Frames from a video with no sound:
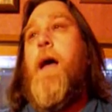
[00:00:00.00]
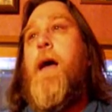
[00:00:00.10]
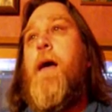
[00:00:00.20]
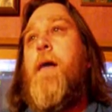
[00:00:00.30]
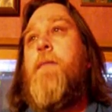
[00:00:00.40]

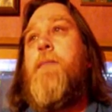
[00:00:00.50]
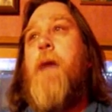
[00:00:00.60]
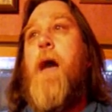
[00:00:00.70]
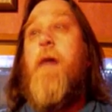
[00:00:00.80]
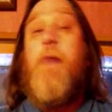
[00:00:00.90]

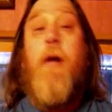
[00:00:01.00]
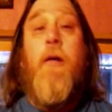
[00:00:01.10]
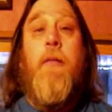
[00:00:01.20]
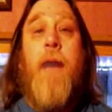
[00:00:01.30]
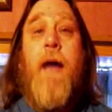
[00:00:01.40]
I'll
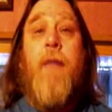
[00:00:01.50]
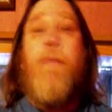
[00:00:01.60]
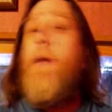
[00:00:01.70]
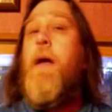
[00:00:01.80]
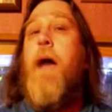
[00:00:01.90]
talk about
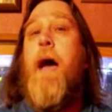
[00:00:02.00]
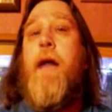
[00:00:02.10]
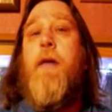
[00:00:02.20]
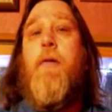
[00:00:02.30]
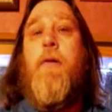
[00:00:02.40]
them.
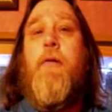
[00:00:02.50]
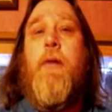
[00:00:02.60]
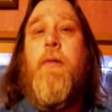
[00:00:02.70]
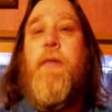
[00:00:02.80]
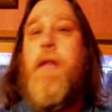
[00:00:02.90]
I don't
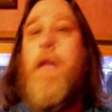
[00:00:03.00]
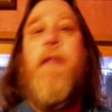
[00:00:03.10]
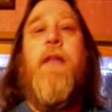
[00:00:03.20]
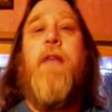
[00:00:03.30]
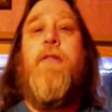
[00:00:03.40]
agree with
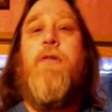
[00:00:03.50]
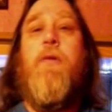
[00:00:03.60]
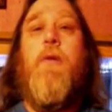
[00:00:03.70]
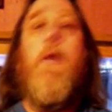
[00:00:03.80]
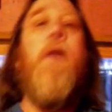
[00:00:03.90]
anything that's
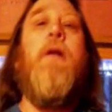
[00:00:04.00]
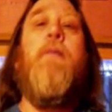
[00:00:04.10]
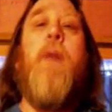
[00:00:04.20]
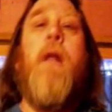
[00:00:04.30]
going on in